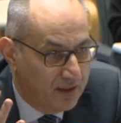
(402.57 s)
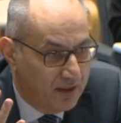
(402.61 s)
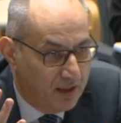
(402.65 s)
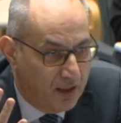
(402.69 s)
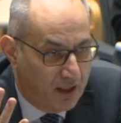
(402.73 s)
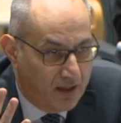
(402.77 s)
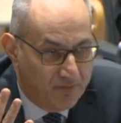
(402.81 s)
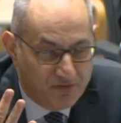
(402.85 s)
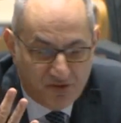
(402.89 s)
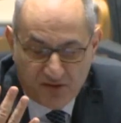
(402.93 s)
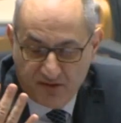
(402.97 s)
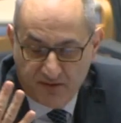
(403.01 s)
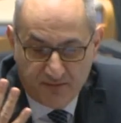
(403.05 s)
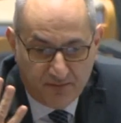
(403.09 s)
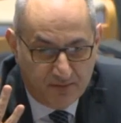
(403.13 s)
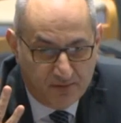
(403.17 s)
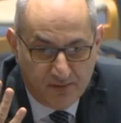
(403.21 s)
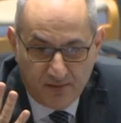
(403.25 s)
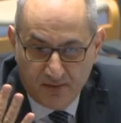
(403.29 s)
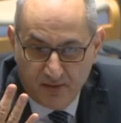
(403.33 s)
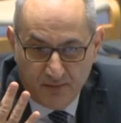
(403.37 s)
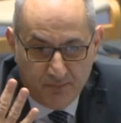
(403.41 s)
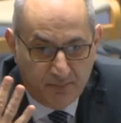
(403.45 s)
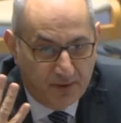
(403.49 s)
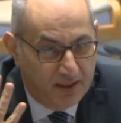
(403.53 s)
I've just
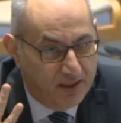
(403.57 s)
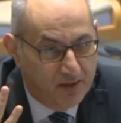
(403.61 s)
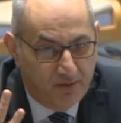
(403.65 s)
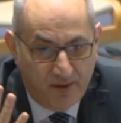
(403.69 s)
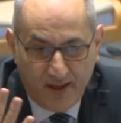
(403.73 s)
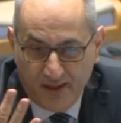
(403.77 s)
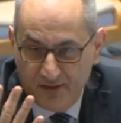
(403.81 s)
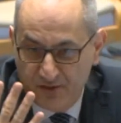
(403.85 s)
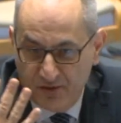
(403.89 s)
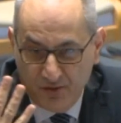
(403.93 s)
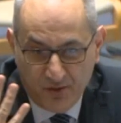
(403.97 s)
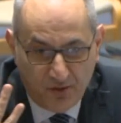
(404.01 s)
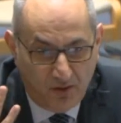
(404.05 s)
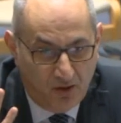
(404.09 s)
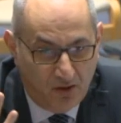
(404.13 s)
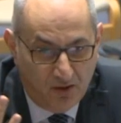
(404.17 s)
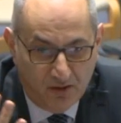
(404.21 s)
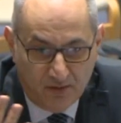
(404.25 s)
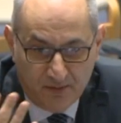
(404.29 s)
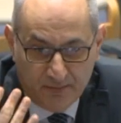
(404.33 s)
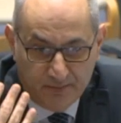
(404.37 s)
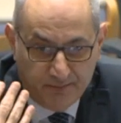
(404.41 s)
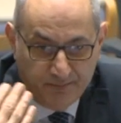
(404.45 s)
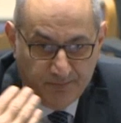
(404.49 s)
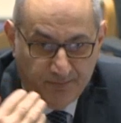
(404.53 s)
been around too long.
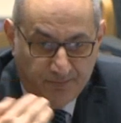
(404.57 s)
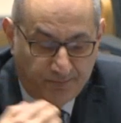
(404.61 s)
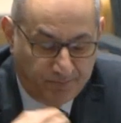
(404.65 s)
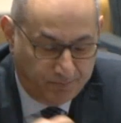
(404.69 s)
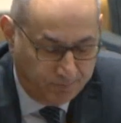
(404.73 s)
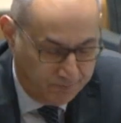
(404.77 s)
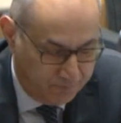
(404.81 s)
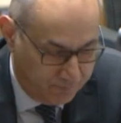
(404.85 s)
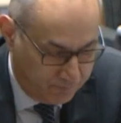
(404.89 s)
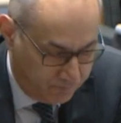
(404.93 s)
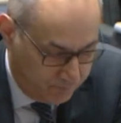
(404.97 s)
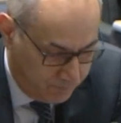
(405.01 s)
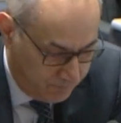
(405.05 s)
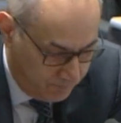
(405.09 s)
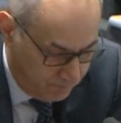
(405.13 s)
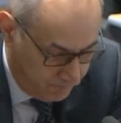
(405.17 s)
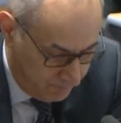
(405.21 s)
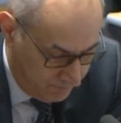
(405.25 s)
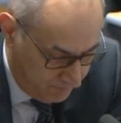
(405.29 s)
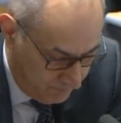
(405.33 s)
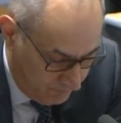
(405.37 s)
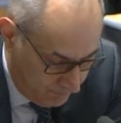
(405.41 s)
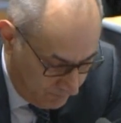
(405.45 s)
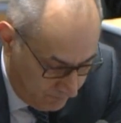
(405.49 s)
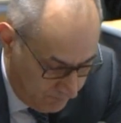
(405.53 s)
I understand all of that,
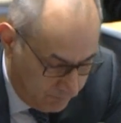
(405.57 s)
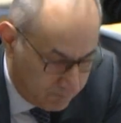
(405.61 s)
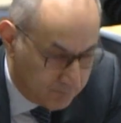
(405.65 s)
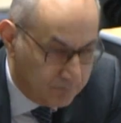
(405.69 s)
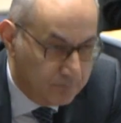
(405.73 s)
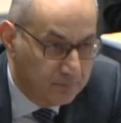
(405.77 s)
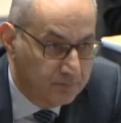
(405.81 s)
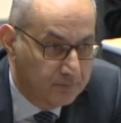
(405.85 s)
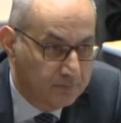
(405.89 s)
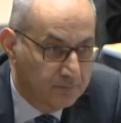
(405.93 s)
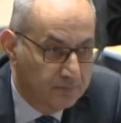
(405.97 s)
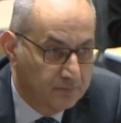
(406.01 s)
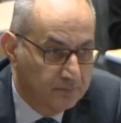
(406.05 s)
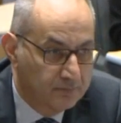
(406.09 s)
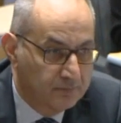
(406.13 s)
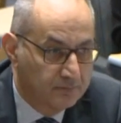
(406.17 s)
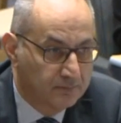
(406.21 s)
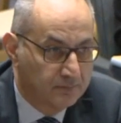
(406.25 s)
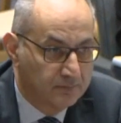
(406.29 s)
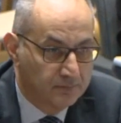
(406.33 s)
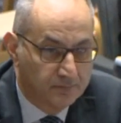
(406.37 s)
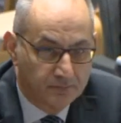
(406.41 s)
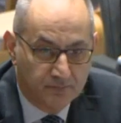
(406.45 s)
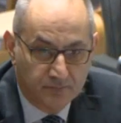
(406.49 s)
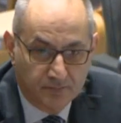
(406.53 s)
Mr Pizzullo, but
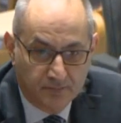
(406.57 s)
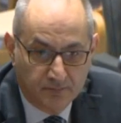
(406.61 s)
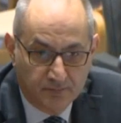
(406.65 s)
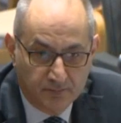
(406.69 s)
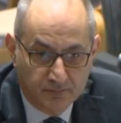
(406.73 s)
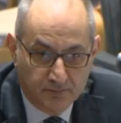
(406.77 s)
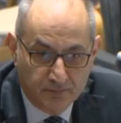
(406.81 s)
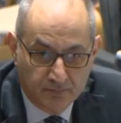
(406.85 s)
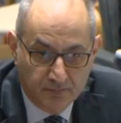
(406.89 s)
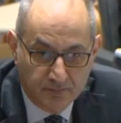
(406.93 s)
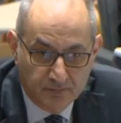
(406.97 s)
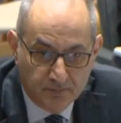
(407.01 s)
$600